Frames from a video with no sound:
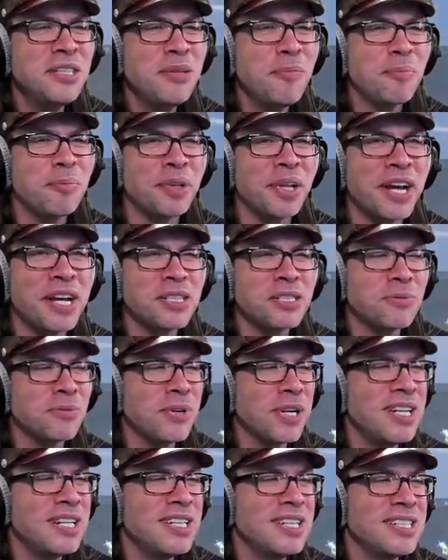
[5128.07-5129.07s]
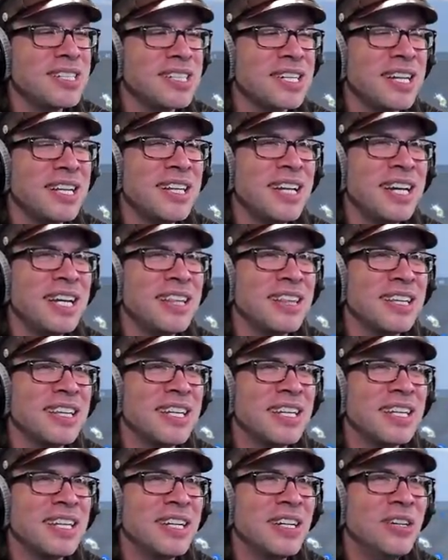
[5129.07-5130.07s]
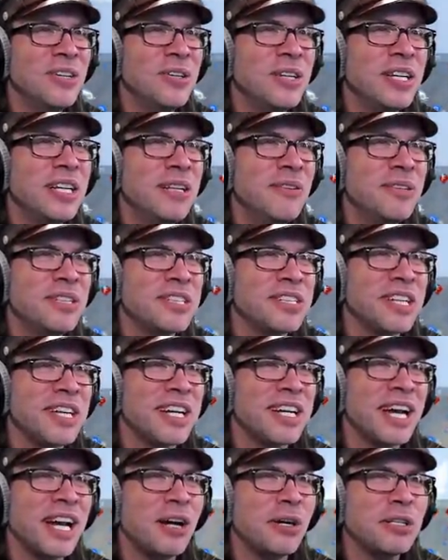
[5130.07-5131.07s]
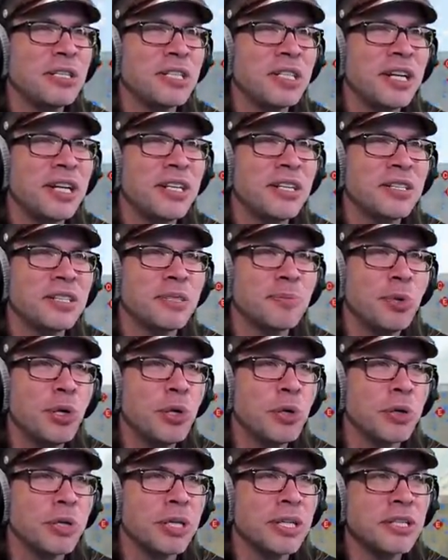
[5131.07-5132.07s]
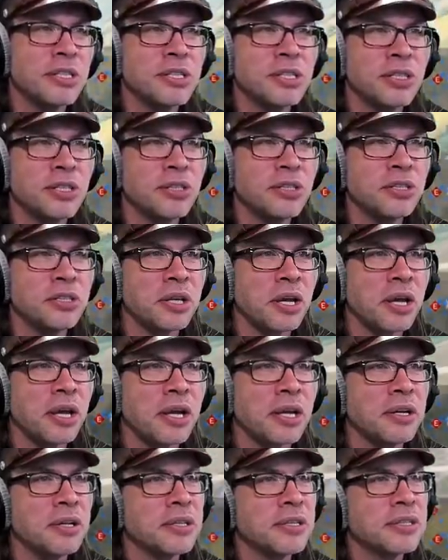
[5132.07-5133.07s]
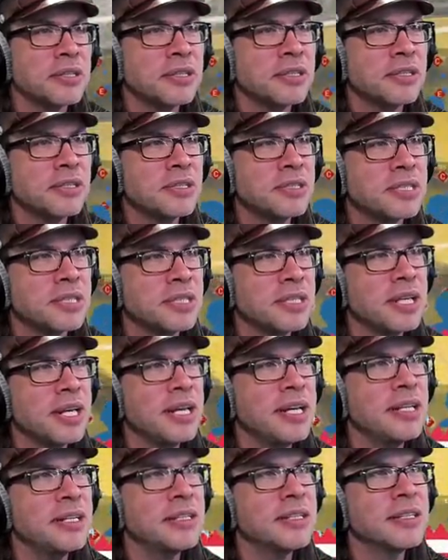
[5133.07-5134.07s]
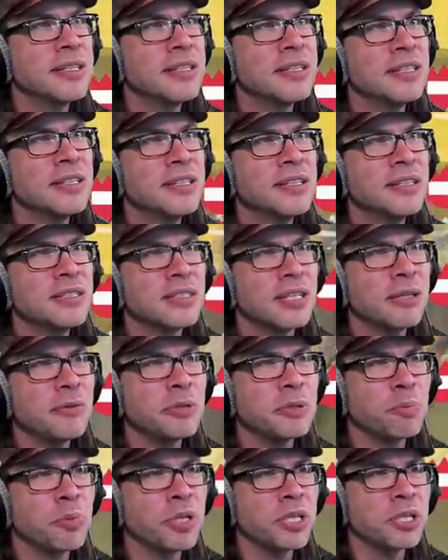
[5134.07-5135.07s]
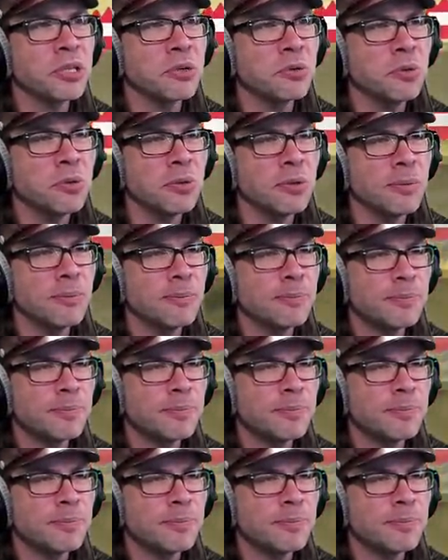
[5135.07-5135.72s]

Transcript: the blast radius on that thing, though? He was, like, outside of the smoke, and he still died. You see that? That was pretty cool.